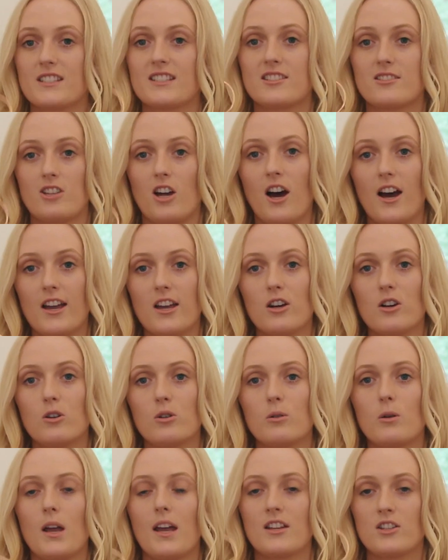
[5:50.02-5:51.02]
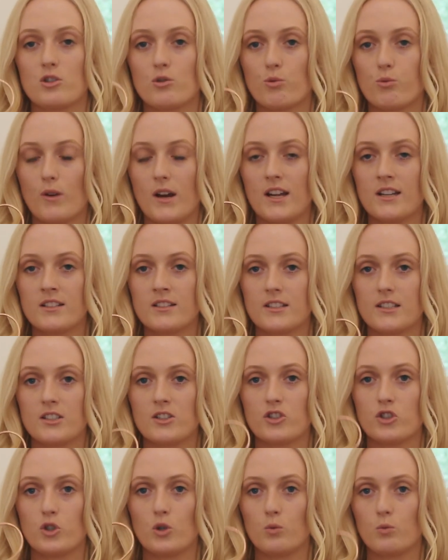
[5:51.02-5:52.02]
a style and trend
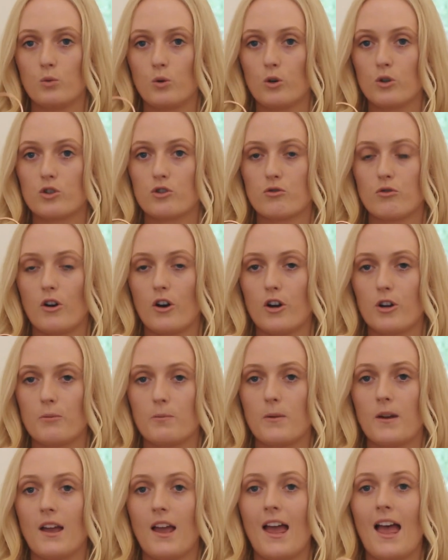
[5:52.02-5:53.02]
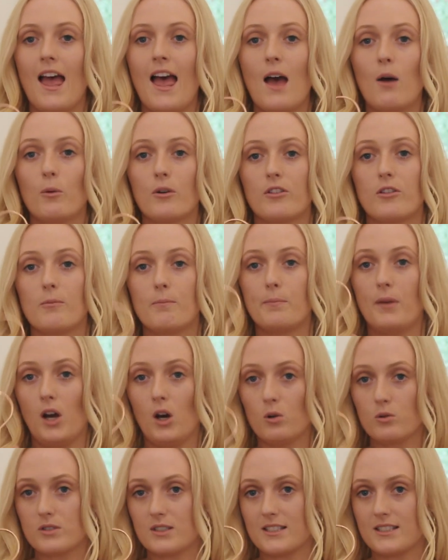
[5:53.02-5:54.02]
into your wardrobe with a
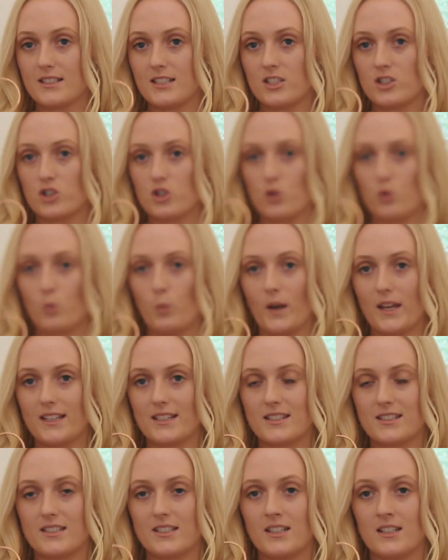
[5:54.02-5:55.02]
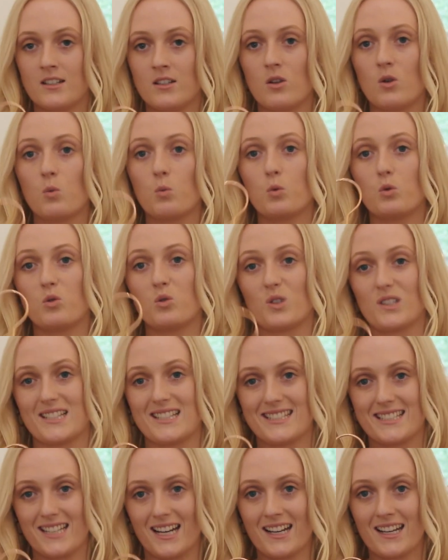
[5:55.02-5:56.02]
belt to cinch your waist in will look
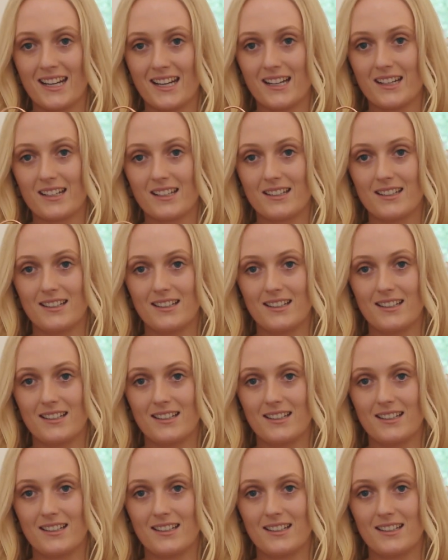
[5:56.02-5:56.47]
stunning.